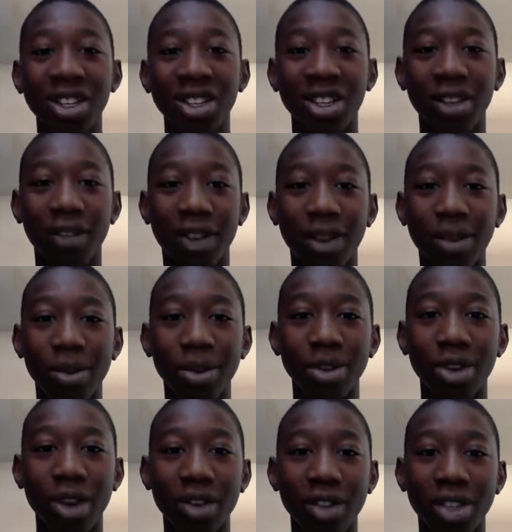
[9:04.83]
the developers
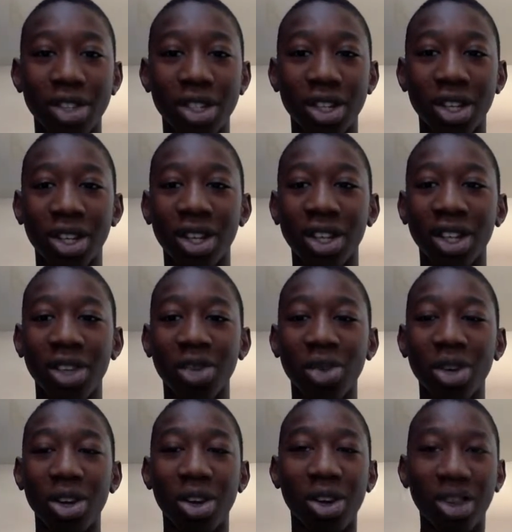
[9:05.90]
obviously they
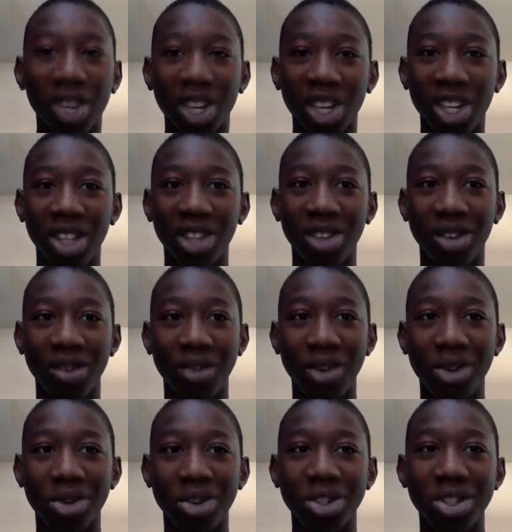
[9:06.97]
want to hook in their
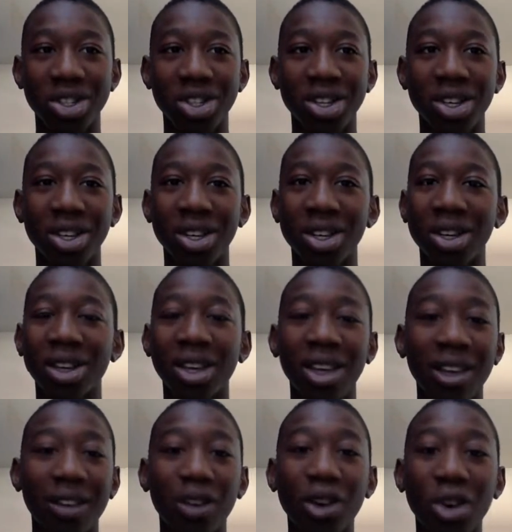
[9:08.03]
viewers,
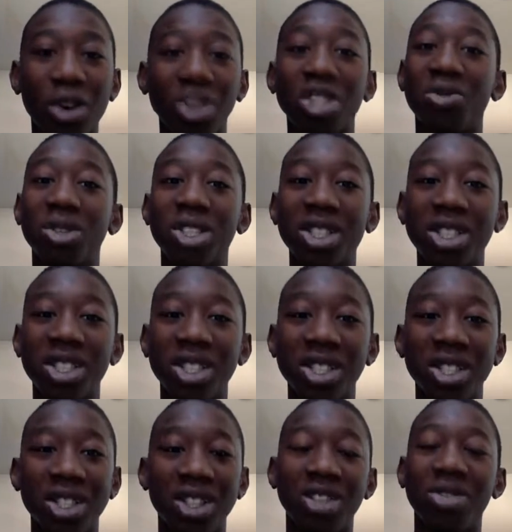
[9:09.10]
if you go on Twitch,
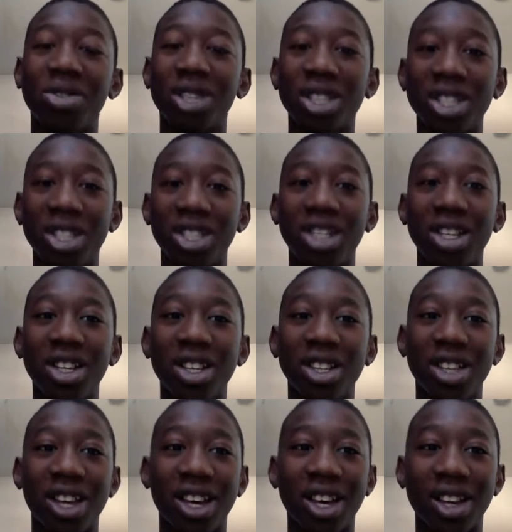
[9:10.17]
you can see
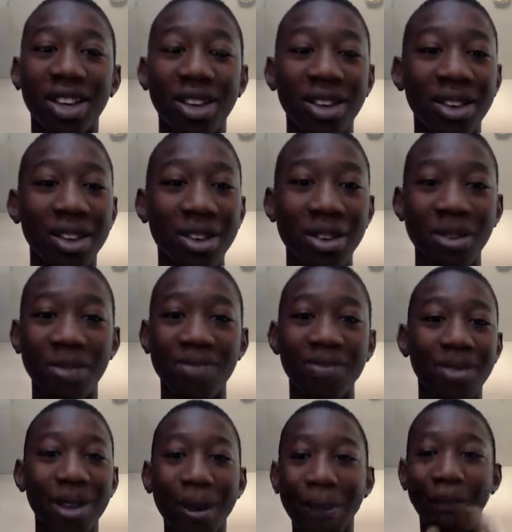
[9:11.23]
that
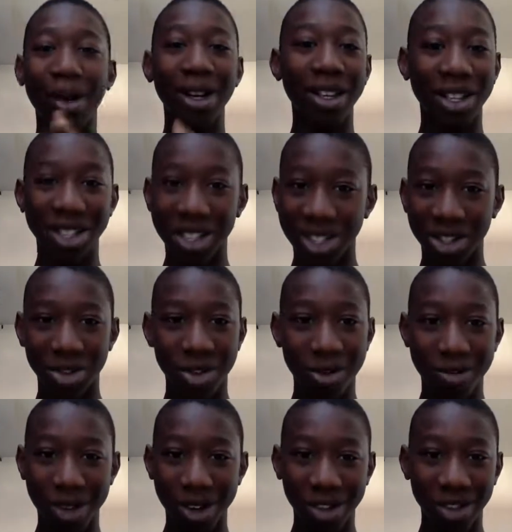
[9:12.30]
Among Us is doing
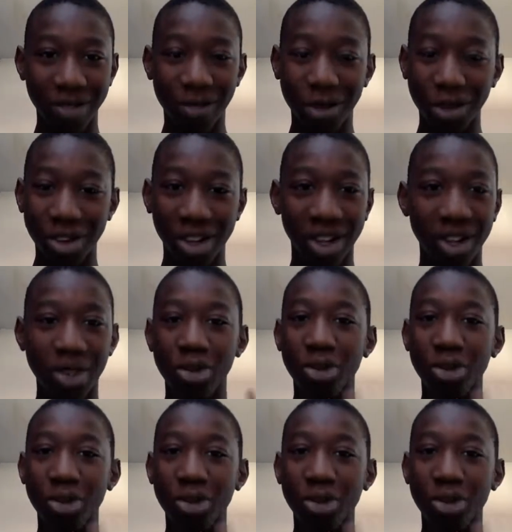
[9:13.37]
better than Fortnite.